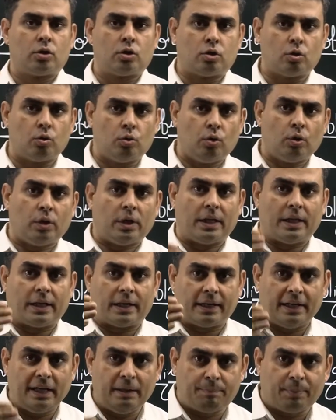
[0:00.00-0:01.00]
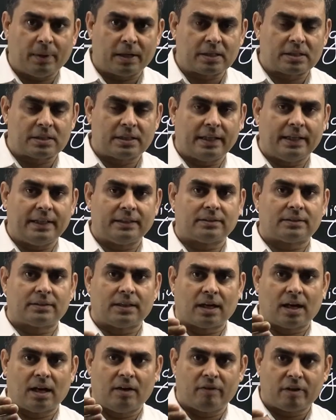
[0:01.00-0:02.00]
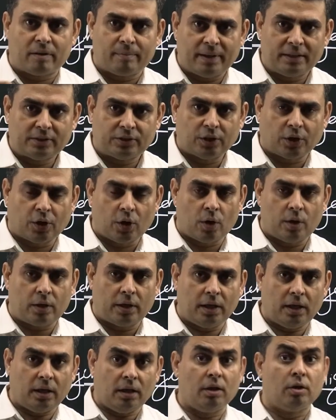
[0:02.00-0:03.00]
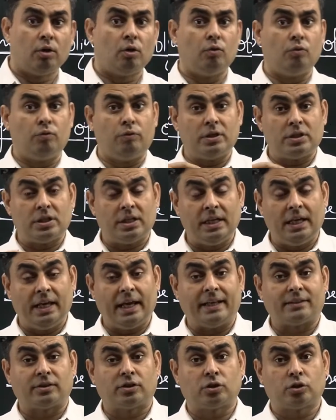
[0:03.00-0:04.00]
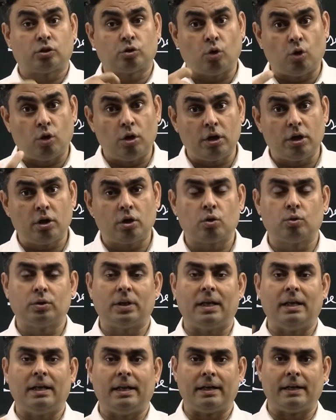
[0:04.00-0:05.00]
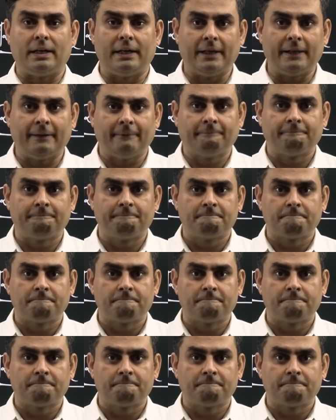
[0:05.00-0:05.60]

to repurchase the government security which he has sold to the lender